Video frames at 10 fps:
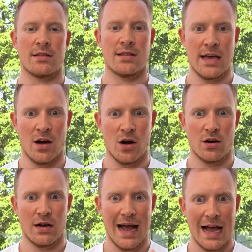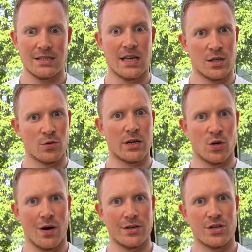they are asking the right
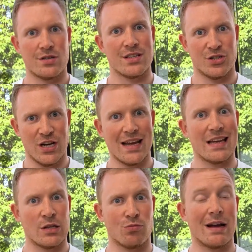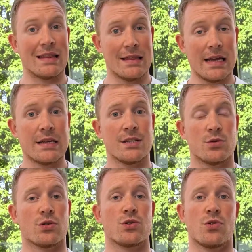questions and checking the right things in
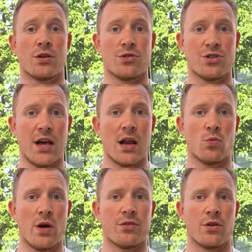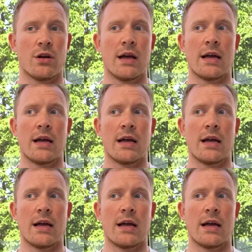order to understand whether